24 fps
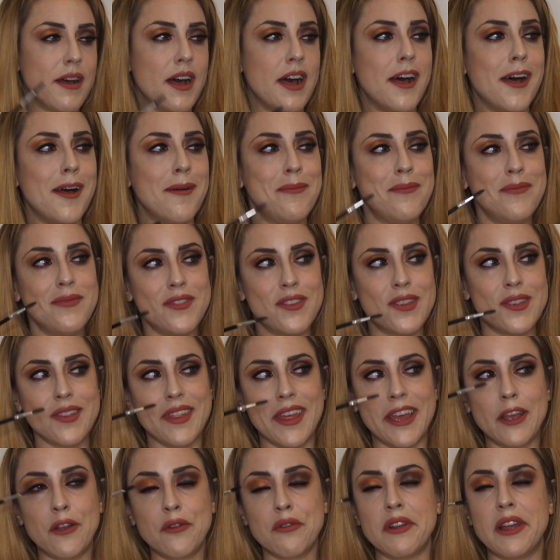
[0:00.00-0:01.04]
to
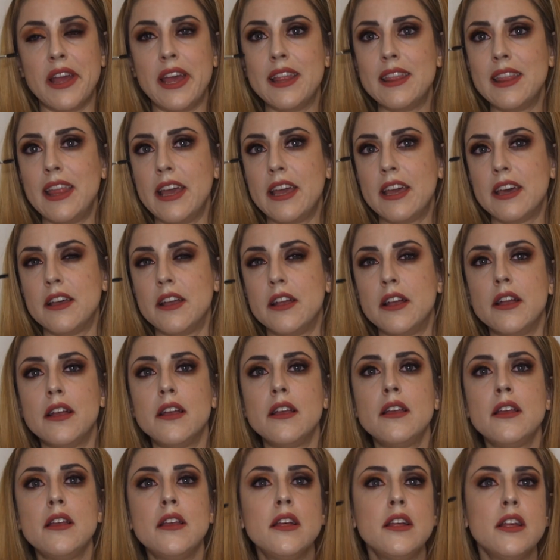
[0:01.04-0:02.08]
like create like
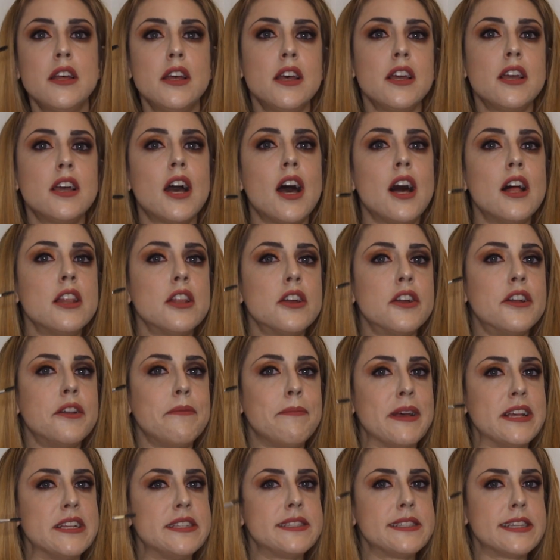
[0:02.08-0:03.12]
a colored
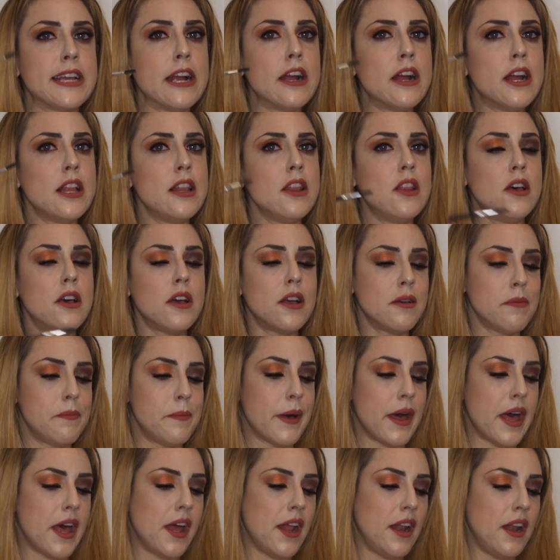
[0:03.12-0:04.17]
mascara look,
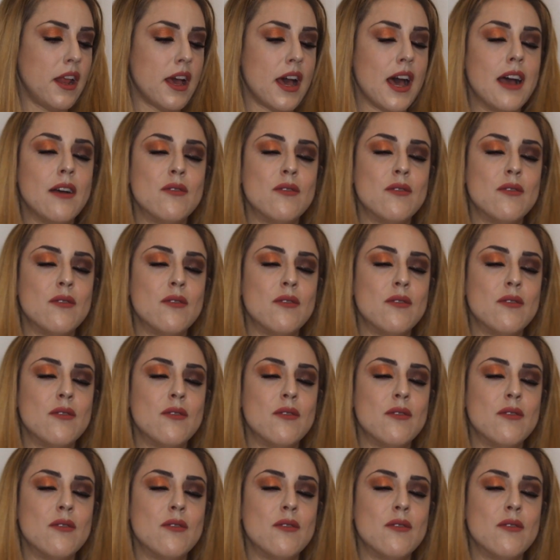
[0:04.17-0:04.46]
but